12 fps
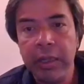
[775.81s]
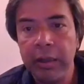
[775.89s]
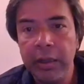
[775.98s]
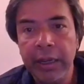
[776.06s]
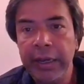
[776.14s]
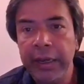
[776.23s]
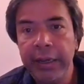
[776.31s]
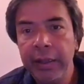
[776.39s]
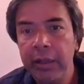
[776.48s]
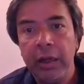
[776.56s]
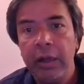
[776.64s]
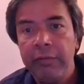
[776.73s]
India.
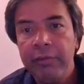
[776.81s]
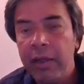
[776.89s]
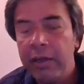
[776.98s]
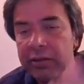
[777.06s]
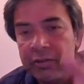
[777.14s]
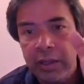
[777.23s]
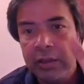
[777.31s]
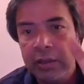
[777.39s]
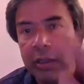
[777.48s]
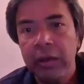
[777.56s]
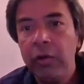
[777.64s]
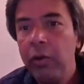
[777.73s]
Afghanistan
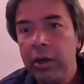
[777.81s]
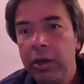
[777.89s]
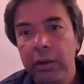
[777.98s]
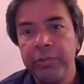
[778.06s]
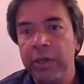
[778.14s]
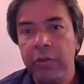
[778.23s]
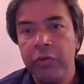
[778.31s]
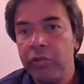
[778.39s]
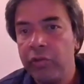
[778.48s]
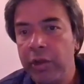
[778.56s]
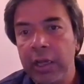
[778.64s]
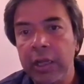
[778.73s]
can go and upset
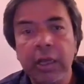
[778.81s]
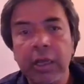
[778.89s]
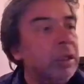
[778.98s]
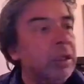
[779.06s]
Australia.